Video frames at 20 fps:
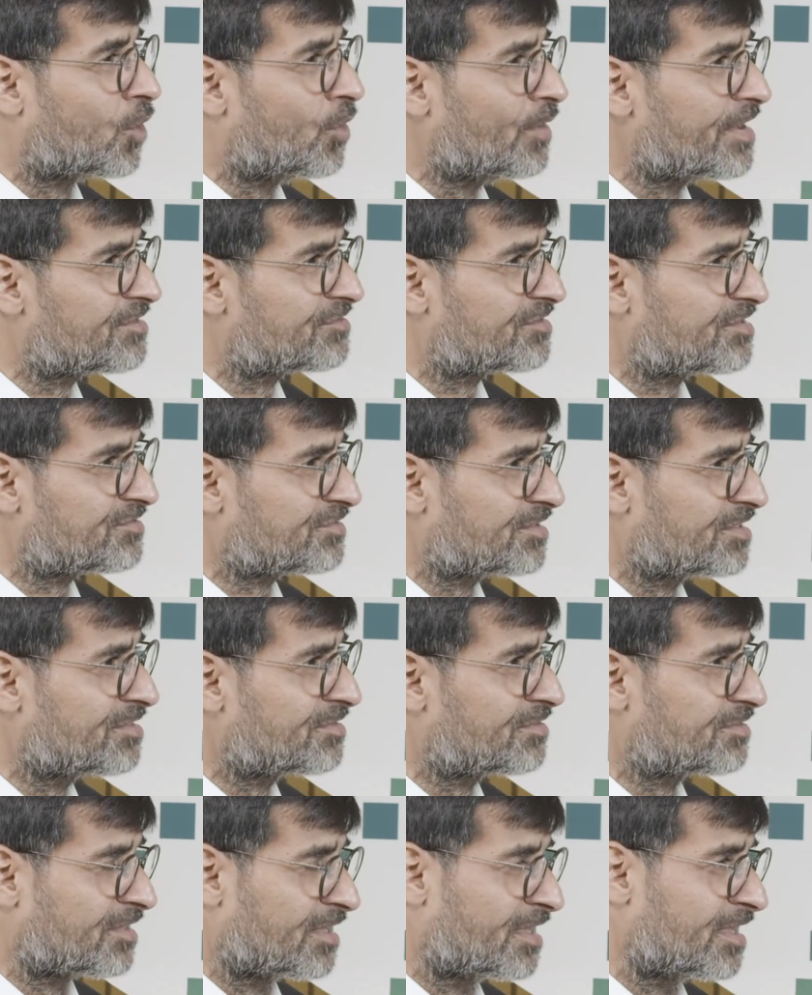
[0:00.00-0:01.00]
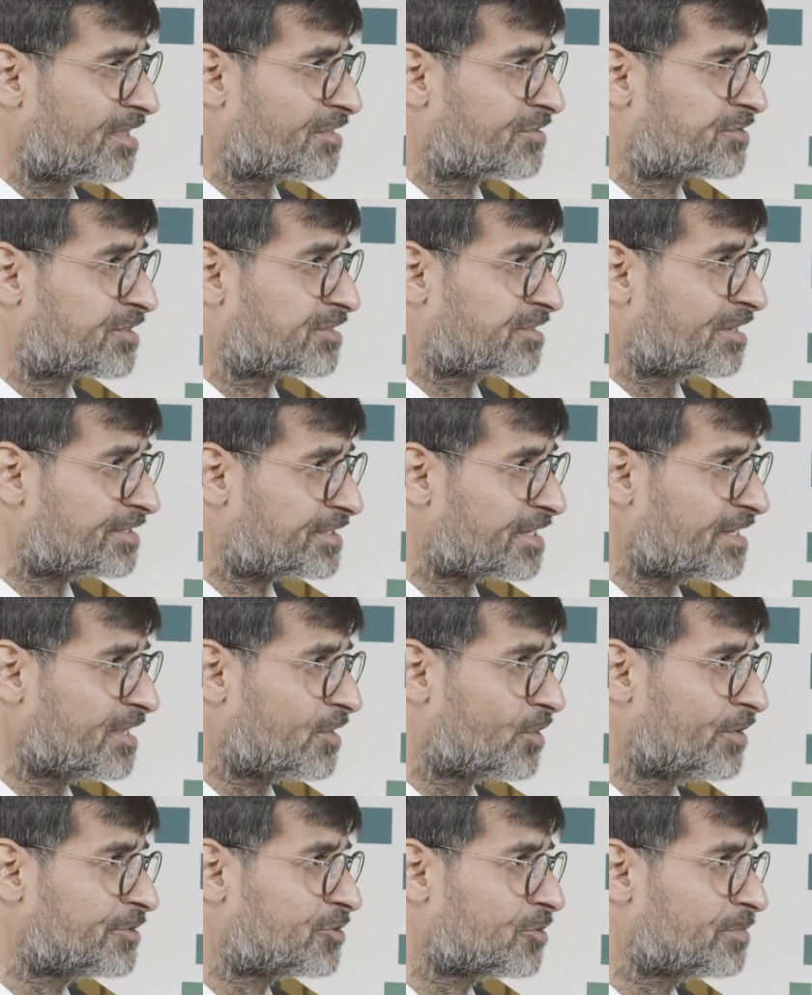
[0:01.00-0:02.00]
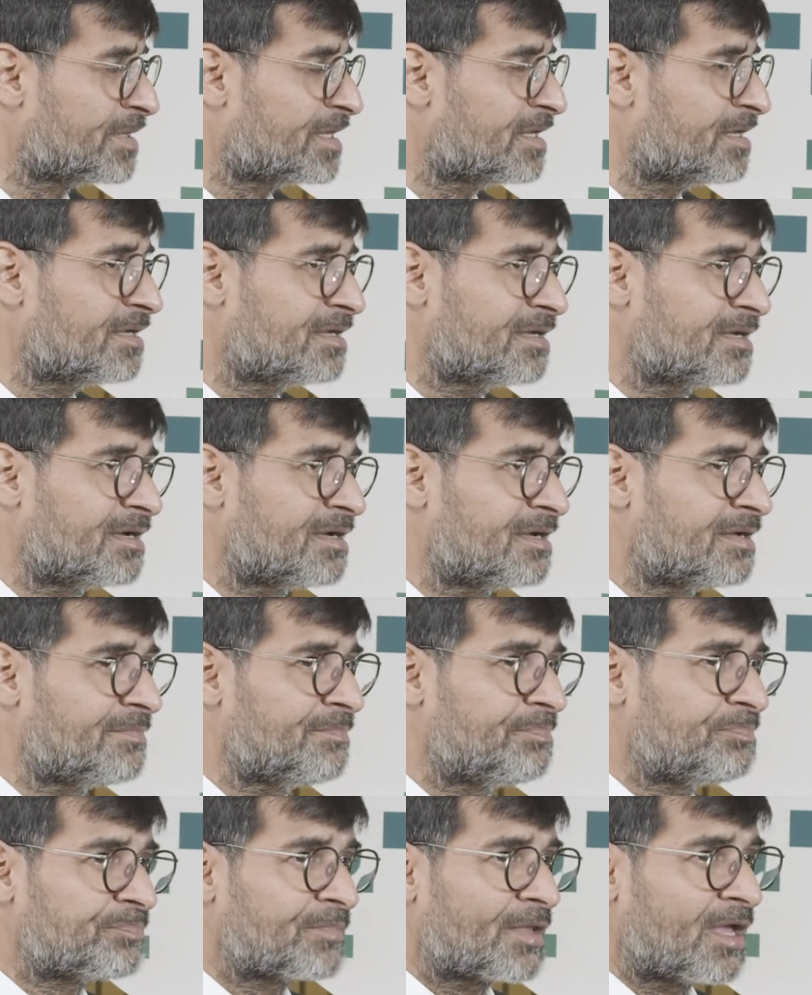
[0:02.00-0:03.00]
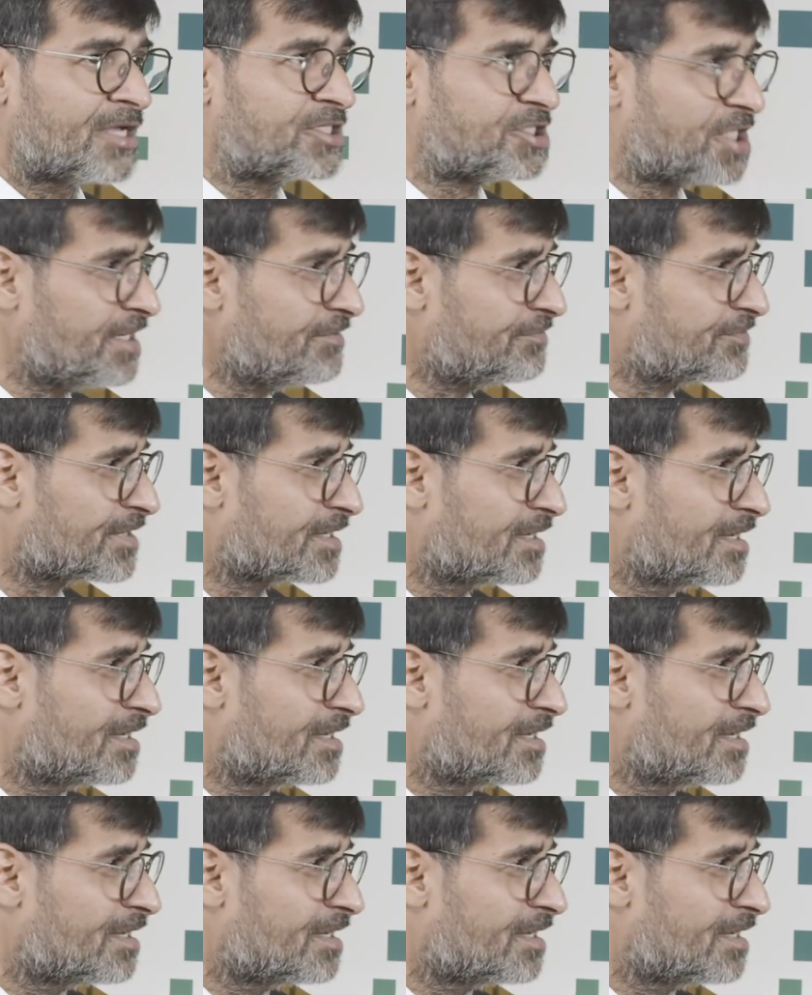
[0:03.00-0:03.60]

coexistence is certainly going to be uh, achieved.